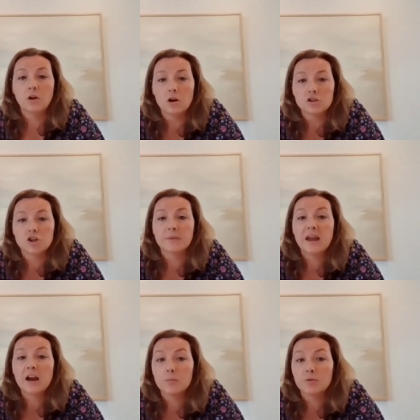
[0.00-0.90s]
long-term
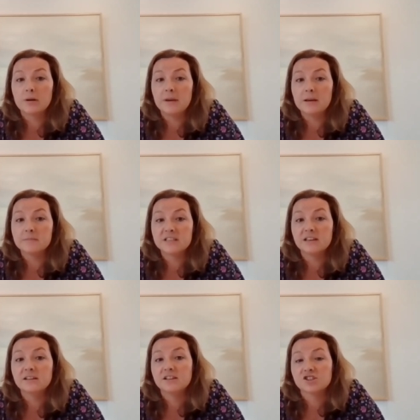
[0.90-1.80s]
care premiums
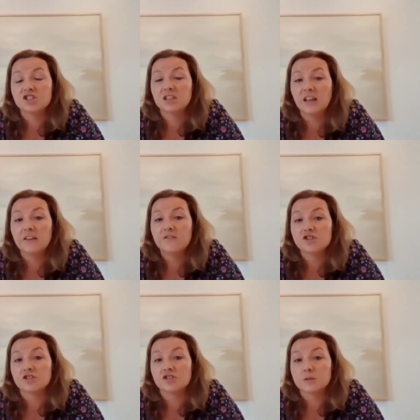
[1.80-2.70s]
in addition to life
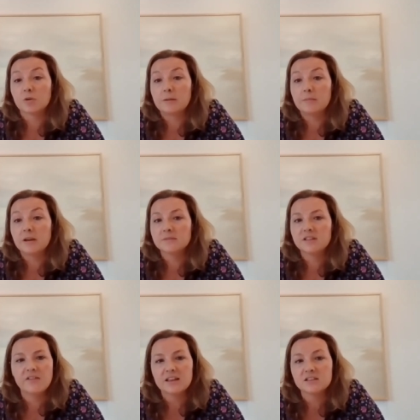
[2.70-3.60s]
insurance premiums.
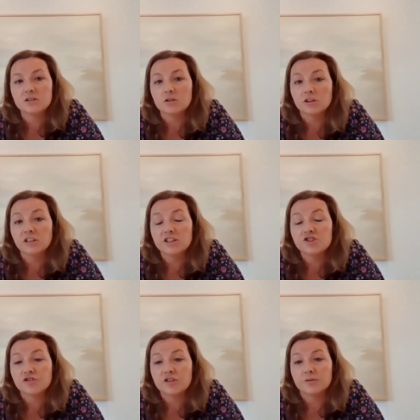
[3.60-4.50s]
And that's certainly
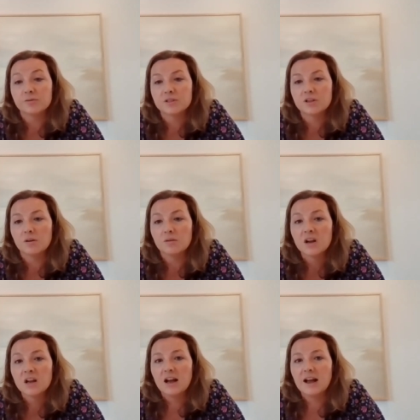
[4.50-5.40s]
true. So
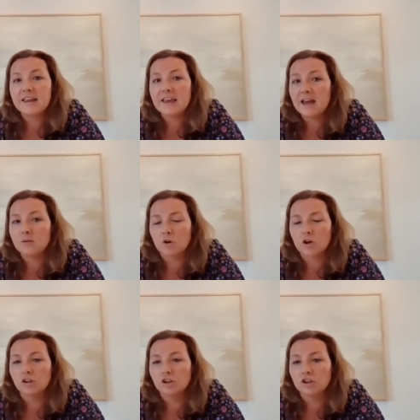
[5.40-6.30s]
again, we're
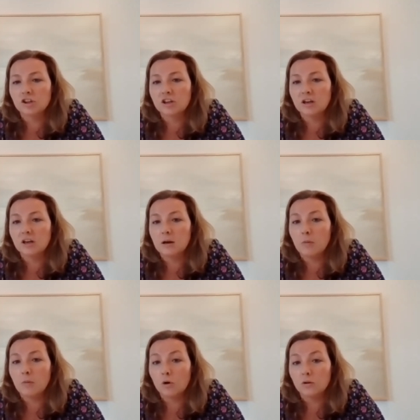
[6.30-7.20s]
going to look
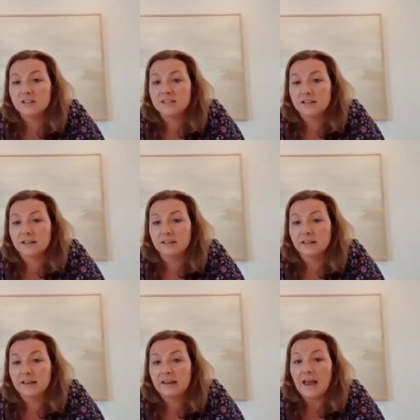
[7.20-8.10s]
um,
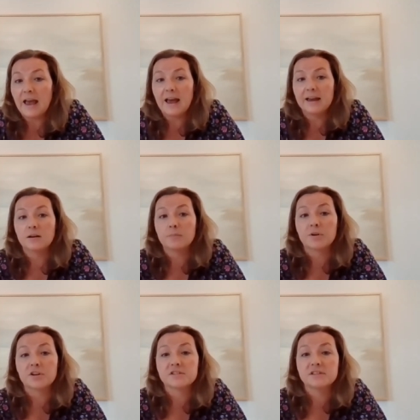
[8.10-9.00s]
holistically at a
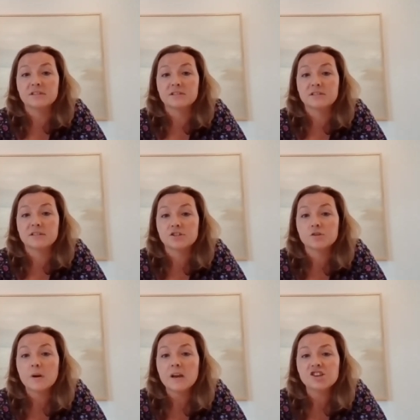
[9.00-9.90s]
person's
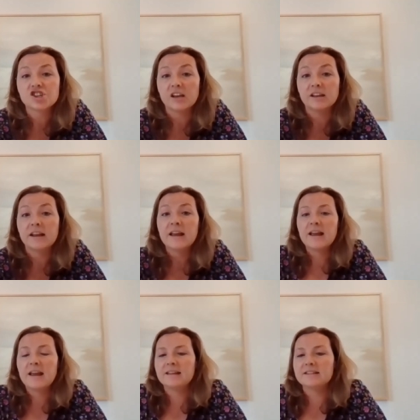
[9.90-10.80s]
situation
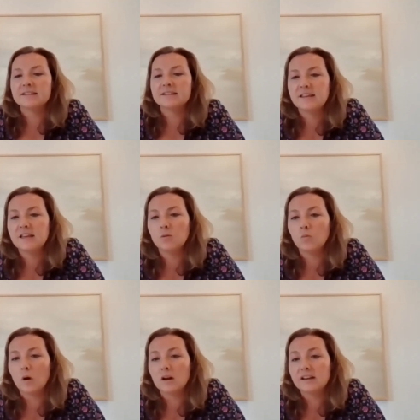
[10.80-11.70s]
and see
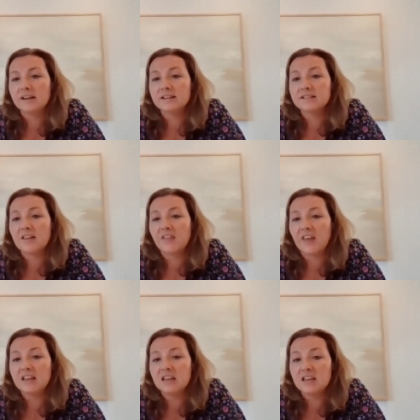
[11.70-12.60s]
what it is that
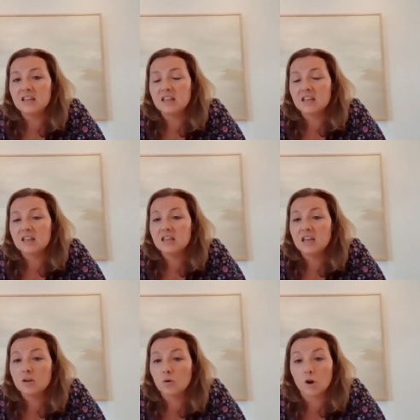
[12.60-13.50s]
they need,
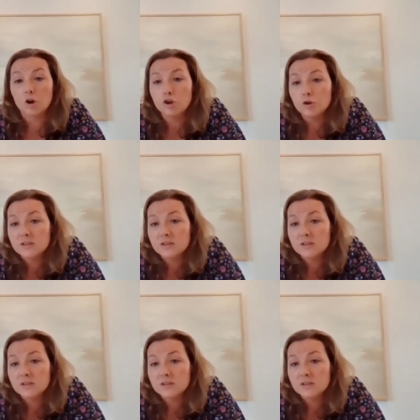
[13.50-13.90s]
need or could use